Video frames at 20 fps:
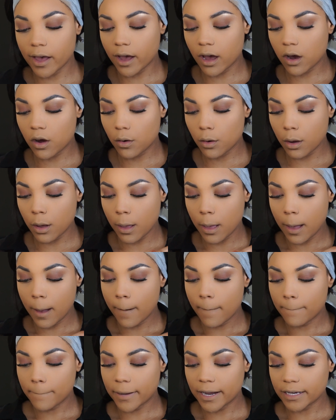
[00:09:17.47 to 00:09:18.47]
out
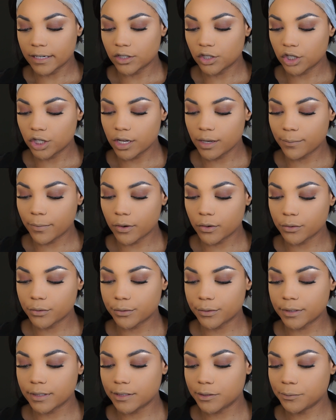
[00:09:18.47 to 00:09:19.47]
my
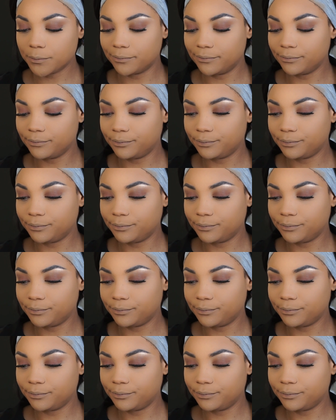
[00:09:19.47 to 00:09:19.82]
cheekbones.